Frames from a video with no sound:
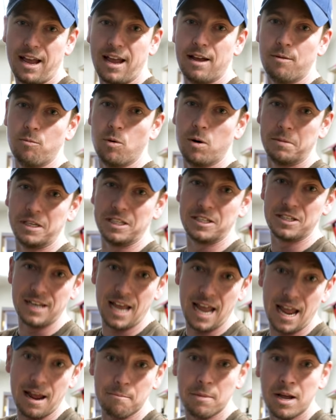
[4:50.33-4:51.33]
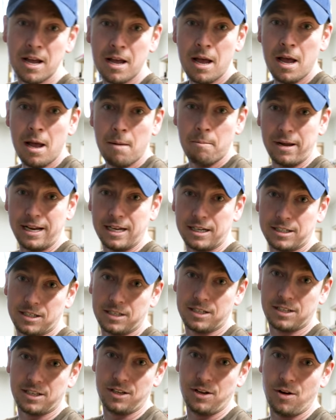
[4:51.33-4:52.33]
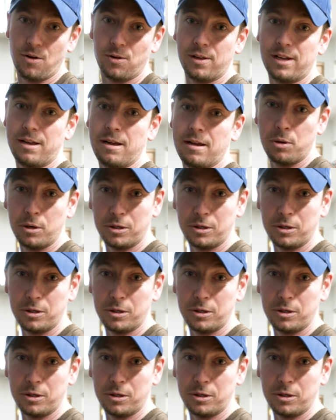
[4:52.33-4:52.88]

a woman's name because it's the only